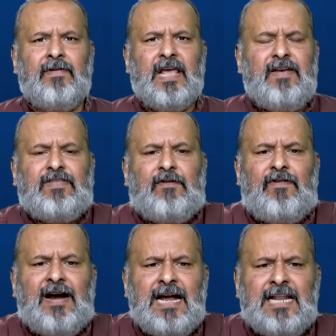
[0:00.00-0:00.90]
If the
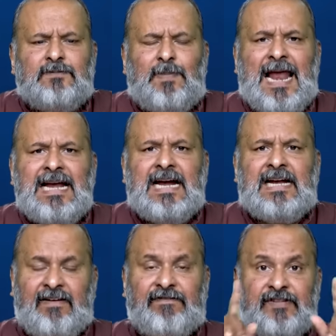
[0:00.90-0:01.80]
world is blind and
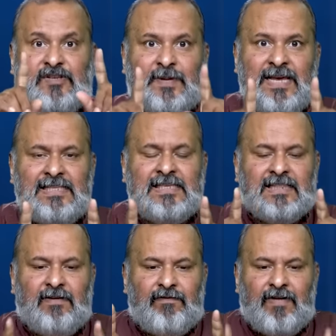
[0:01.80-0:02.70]
deaf, which means
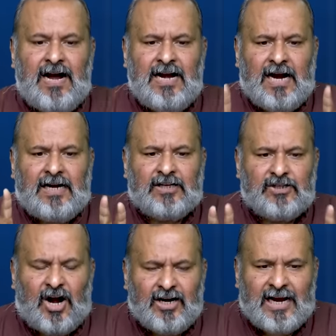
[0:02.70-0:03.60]
the world does
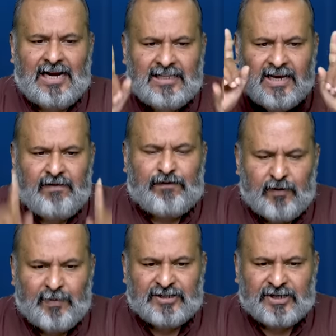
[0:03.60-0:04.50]
not get the
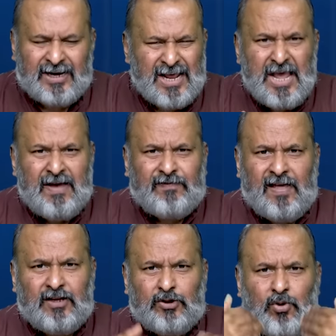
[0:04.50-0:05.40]
information, if
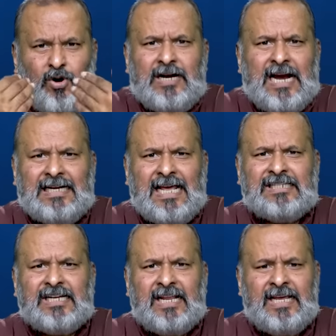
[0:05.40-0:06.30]
there is no data
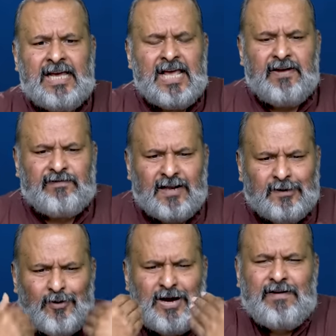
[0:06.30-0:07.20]
sharing, if there
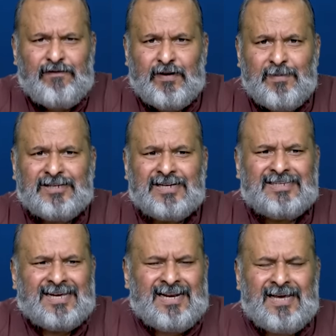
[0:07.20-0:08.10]
is no information
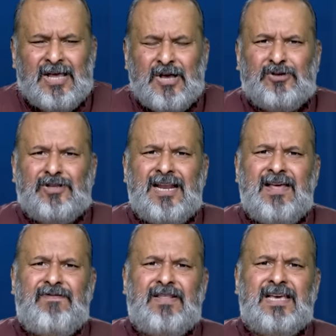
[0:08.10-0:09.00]
sharing, so then
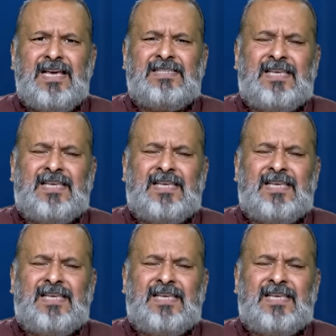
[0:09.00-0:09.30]
everything is